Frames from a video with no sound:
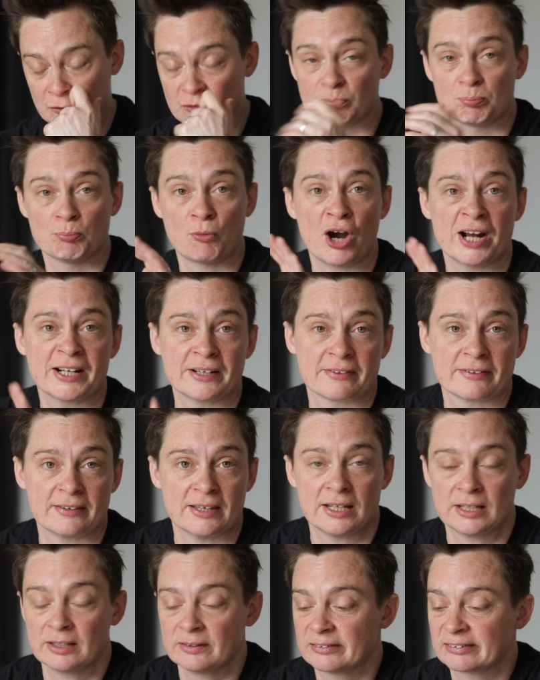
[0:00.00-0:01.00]
minor
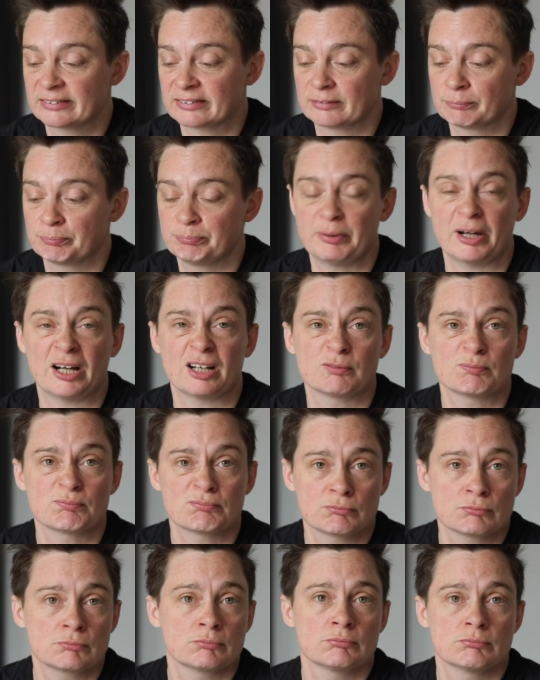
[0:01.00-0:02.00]
things, but
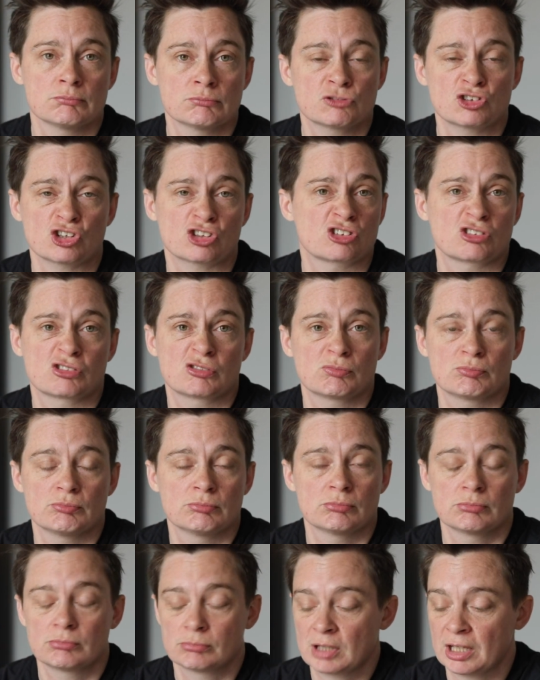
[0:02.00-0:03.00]
just
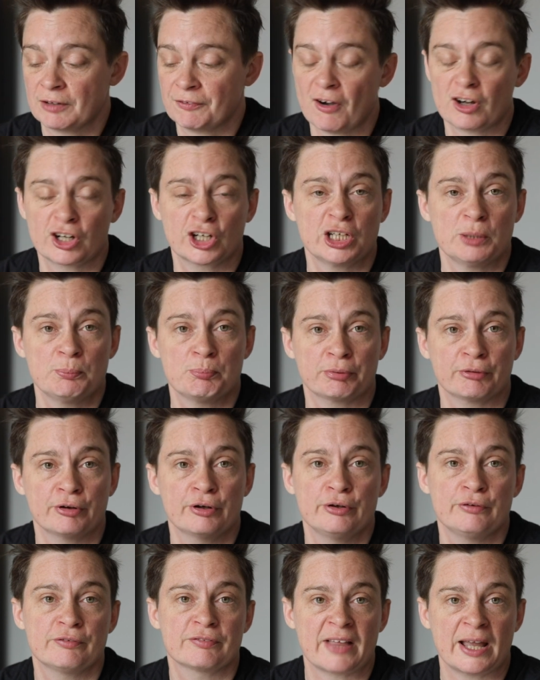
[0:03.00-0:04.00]
if I could
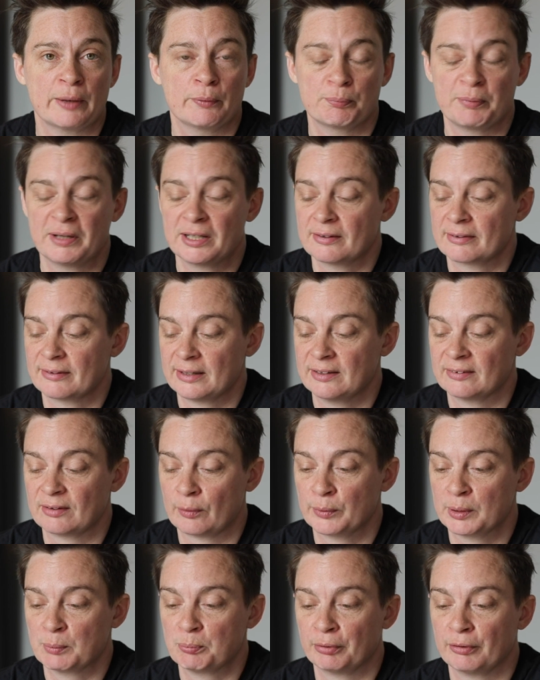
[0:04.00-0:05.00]
improve, they would be the things I
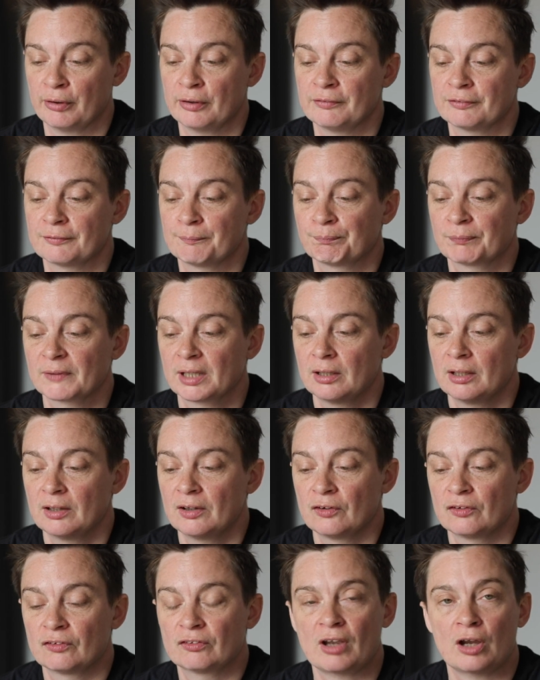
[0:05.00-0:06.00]
would improve.
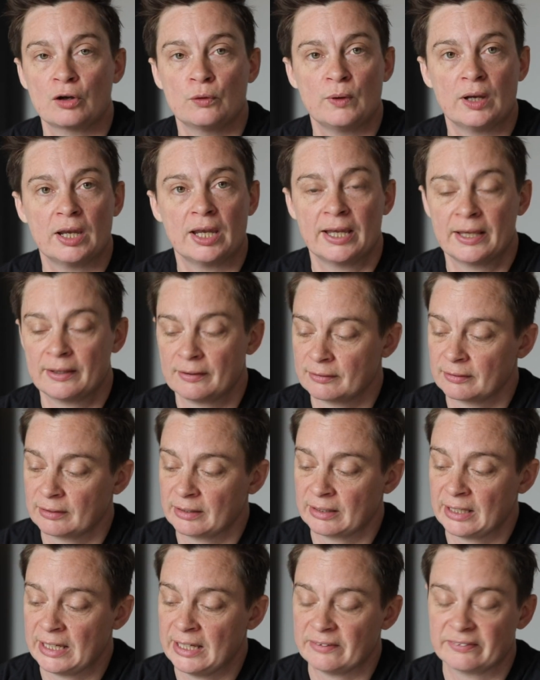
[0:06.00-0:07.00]
So
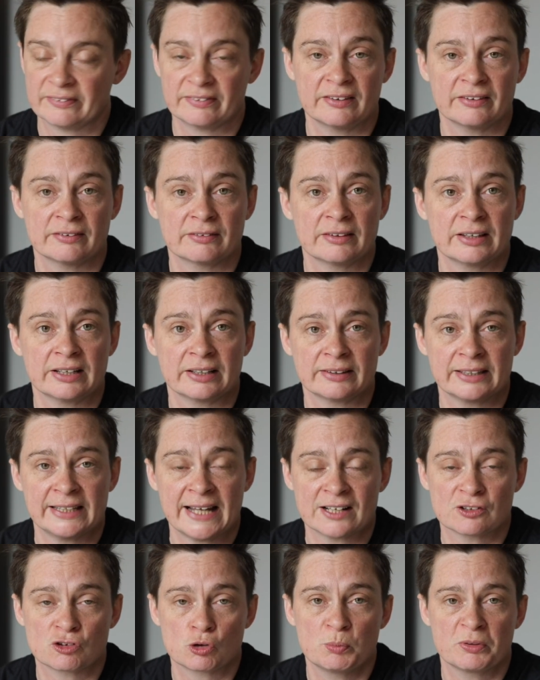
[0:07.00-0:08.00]
it's the
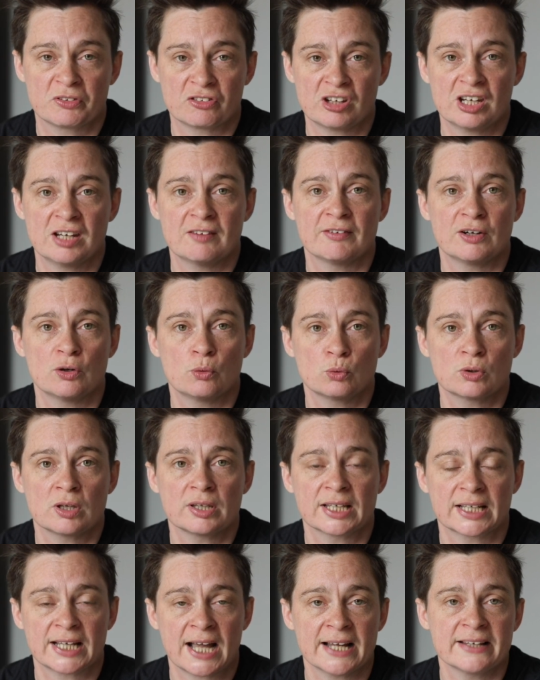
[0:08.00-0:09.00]
actual material that
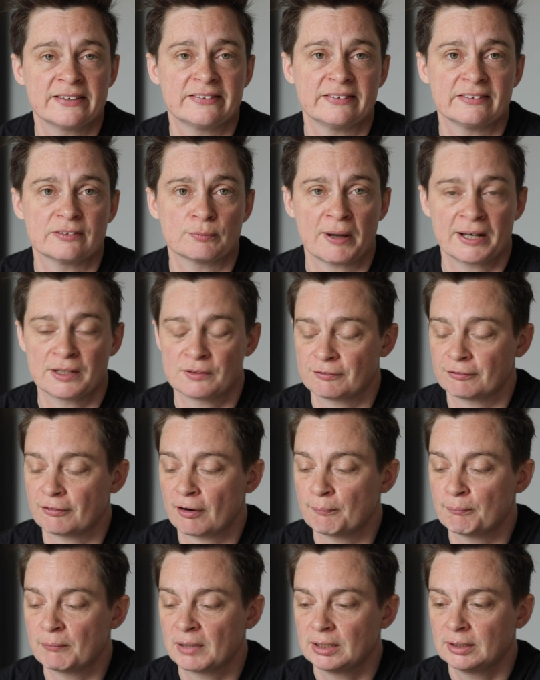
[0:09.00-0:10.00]
the case is made
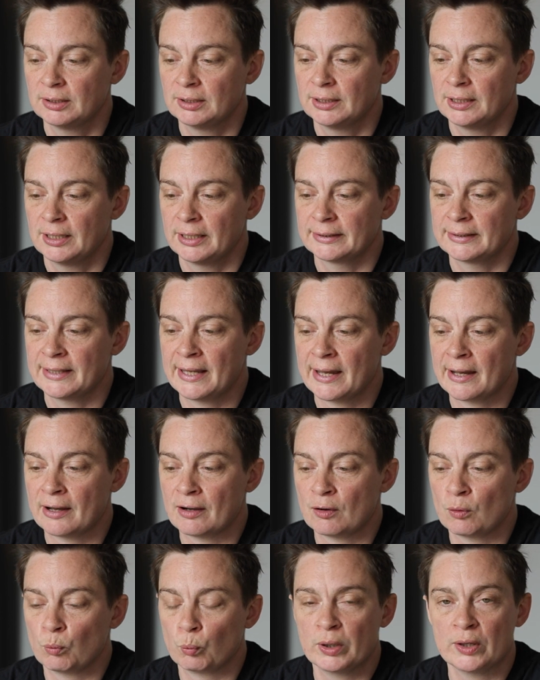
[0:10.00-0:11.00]
from.
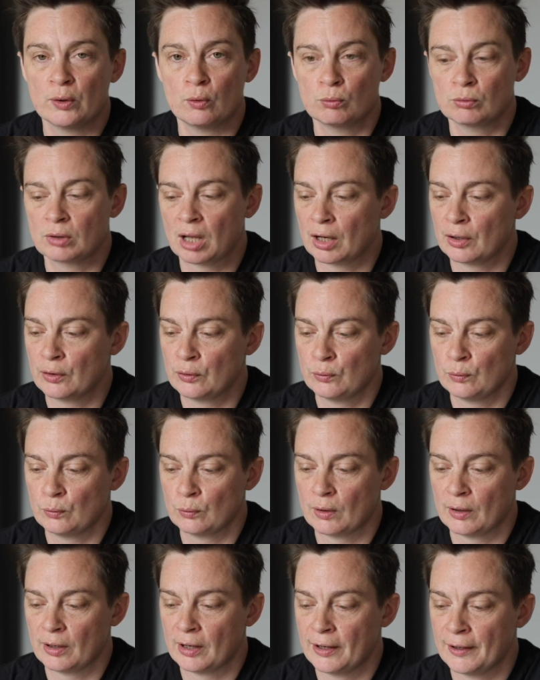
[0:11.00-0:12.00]
Now, we all know